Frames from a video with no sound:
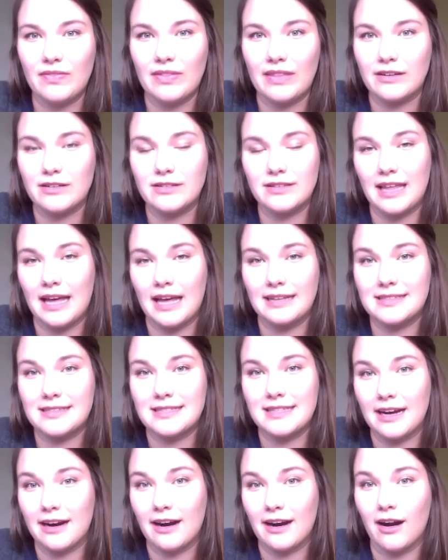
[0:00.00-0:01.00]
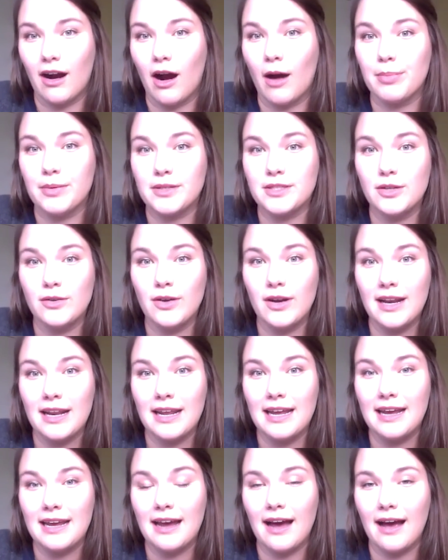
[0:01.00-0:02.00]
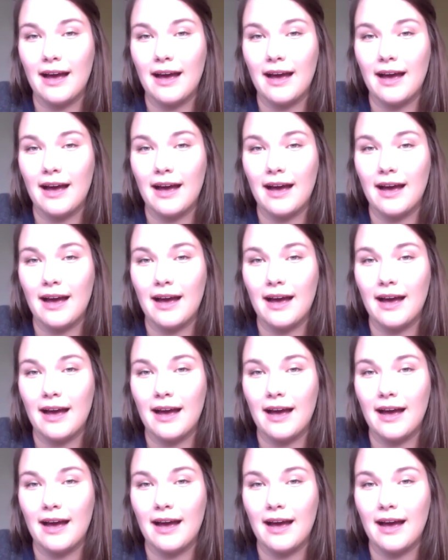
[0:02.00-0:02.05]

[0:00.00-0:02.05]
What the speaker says: That's their opportunity.